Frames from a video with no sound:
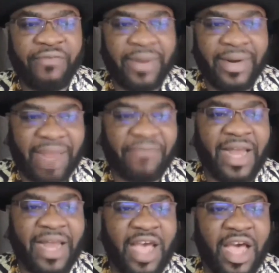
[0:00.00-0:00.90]
a net
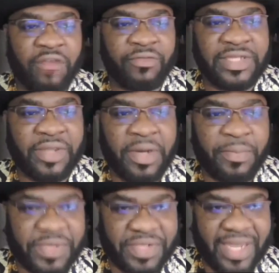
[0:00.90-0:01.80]
value out of this
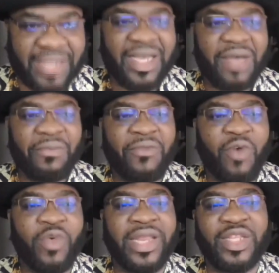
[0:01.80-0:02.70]
3% before
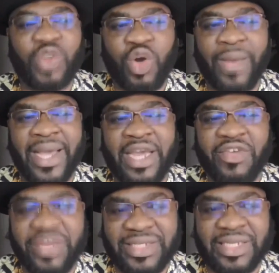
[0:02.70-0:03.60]
we then talk about
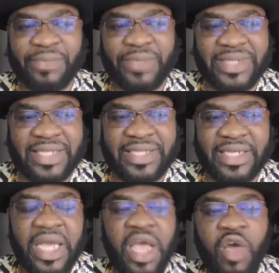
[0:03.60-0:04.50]
increasing the
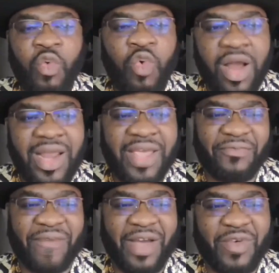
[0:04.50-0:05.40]
percentage? What if,
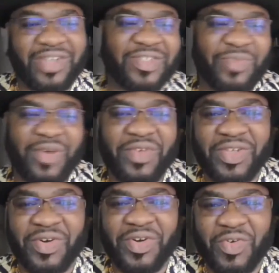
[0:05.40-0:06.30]
my
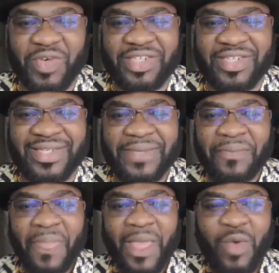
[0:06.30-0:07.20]
rhetorical question is,
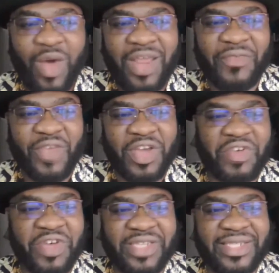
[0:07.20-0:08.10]
what if you
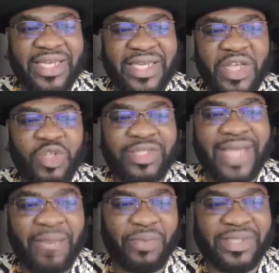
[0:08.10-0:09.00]
increase to
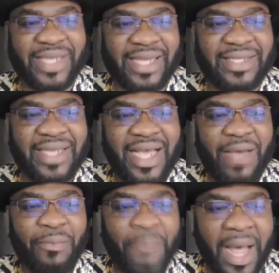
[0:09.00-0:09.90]
10%,
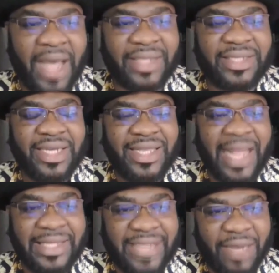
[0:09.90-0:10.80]
but
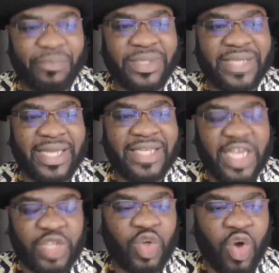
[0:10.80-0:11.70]
that
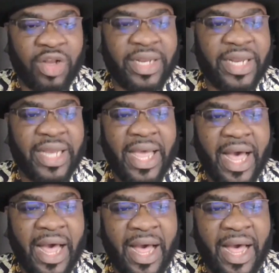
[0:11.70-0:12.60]
10% is on
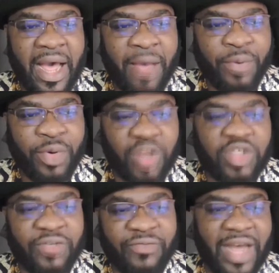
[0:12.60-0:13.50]
a
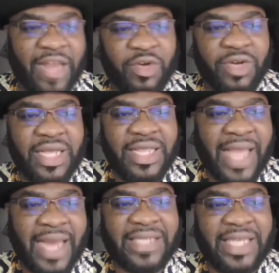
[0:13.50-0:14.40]
production value
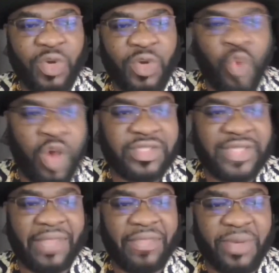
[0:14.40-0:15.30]
that is even worse
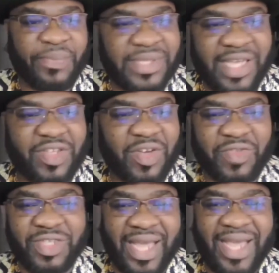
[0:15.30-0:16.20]
than 3% of
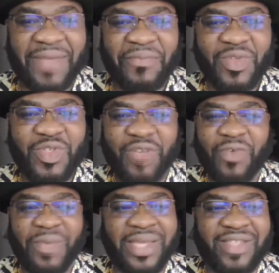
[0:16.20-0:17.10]
today? So
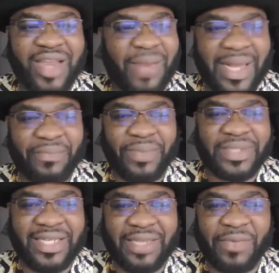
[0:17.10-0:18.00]
for me, it's not about the
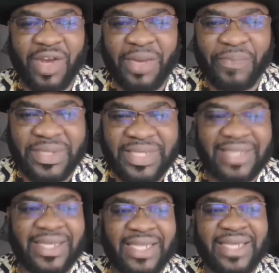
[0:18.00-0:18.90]
percentage, because the
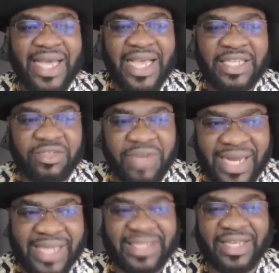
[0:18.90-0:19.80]
percentage is
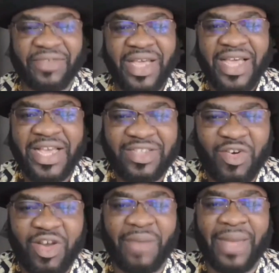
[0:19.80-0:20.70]
relative. It's
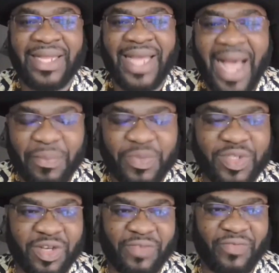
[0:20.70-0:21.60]
all about the
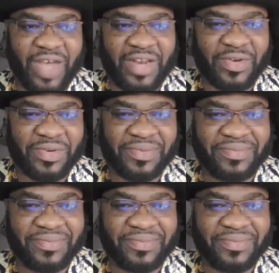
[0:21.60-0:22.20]
absolute value.